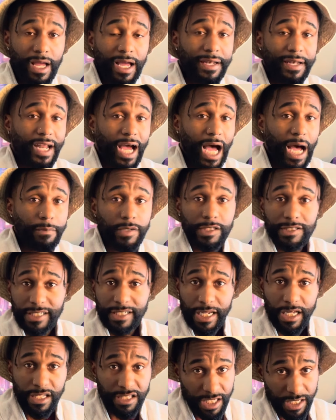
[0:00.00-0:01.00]
Now, I'm going to
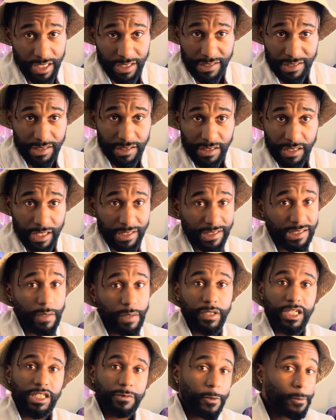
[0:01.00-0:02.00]
say this because some
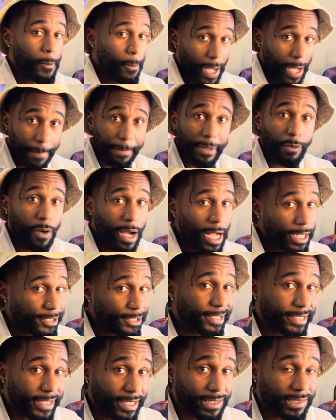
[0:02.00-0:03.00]
of these people might be
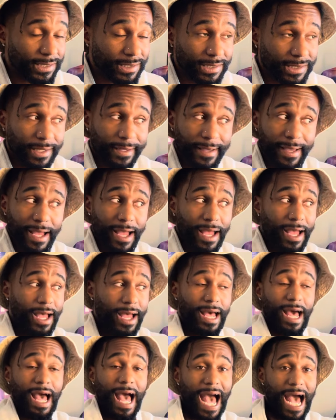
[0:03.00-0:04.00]
watching this.
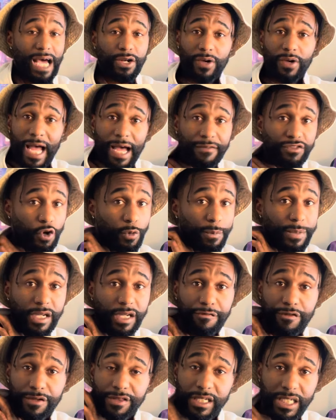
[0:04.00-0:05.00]
I don't have no
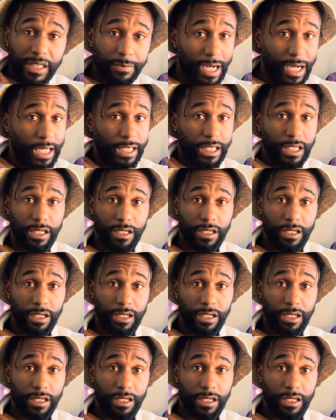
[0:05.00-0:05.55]
beef with anybody.